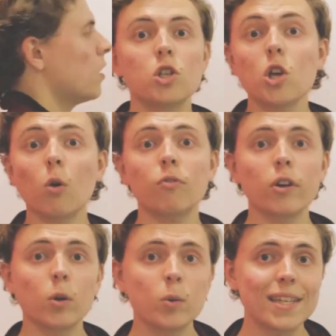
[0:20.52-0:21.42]
So
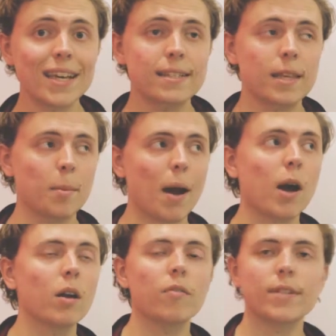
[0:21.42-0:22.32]
frequency is the
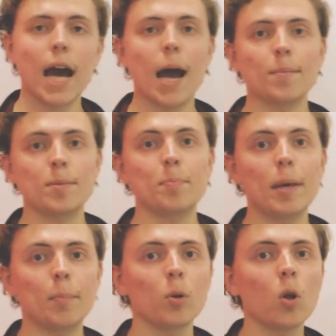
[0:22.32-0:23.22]
amount of times
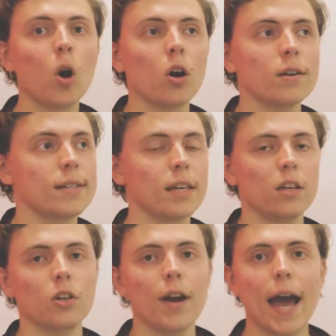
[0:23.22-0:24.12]
people are
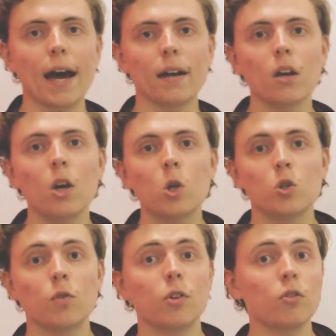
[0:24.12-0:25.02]
seeing your ad.
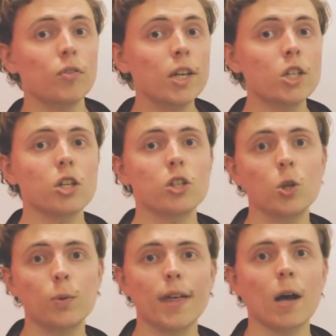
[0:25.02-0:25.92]
So if your reach is
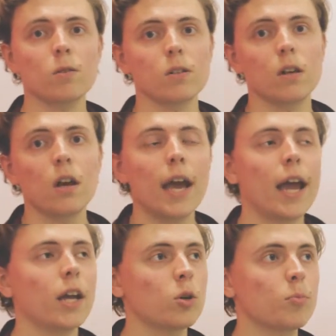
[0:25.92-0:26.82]
2,000
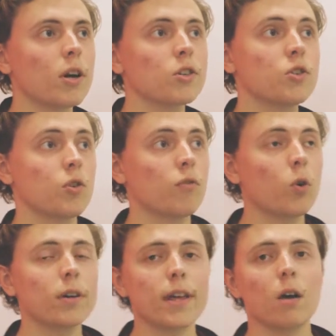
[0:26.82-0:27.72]
and your impressions are
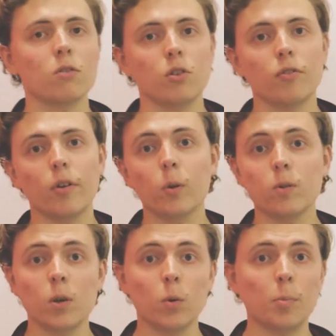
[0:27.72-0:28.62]
4,000, your
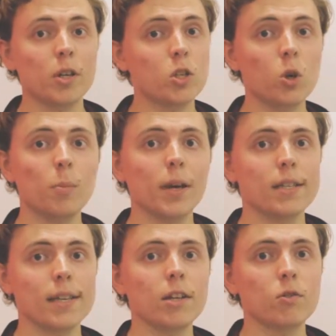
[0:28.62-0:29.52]
frequency would be 2
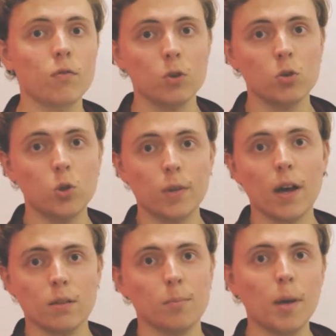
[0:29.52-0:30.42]
because each of those
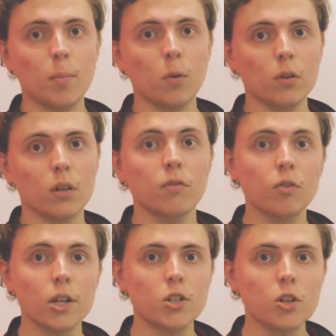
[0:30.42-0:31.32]
2,000 people that you've
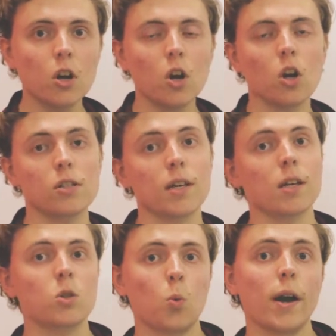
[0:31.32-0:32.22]
reached are seeing
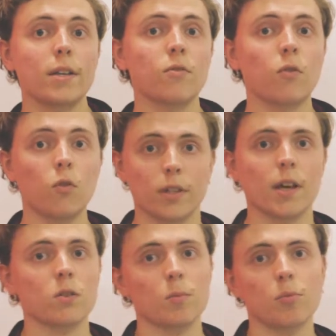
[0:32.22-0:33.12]
it twice for
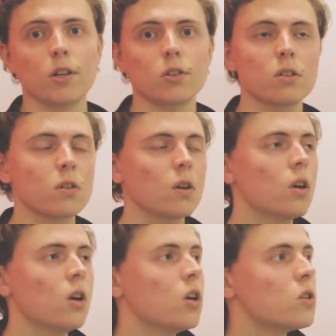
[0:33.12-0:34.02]
4,000 impressions.
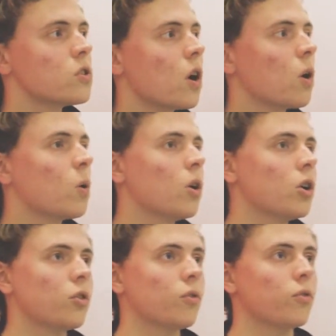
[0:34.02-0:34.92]
So
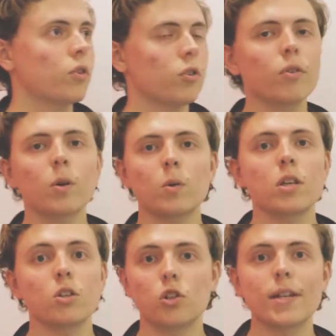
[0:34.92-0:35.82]
your
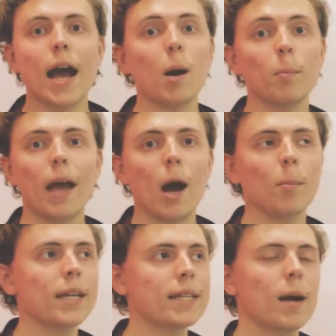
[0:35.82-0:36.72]
frequency is just how
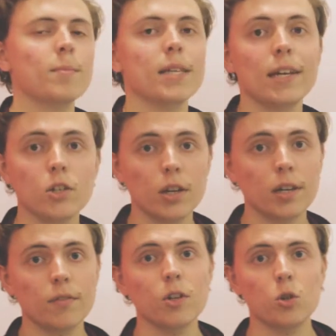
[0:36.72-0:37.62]
many times each
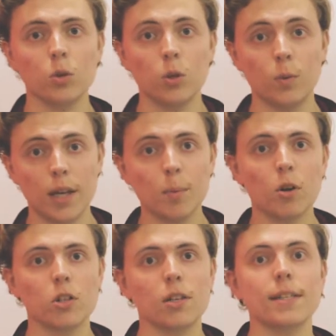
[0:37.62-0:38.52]
individual unique
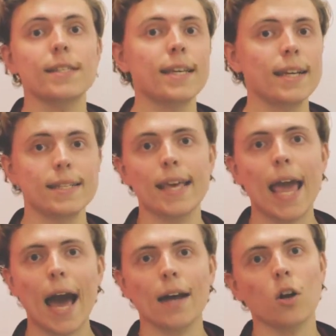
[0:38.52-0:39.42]
person sees the
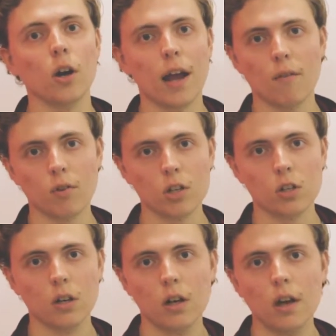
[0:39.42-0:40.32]
ad on
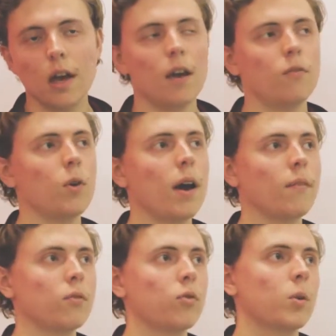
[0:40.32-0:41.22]
average. If you
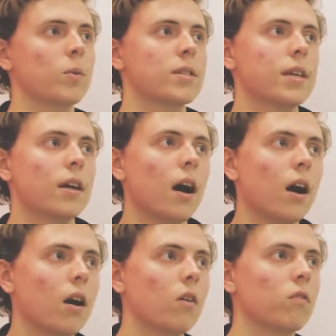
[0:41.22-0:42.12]
have a frequency
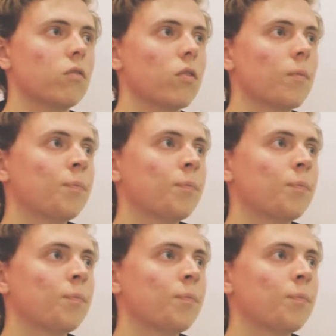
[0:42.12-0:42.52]
of,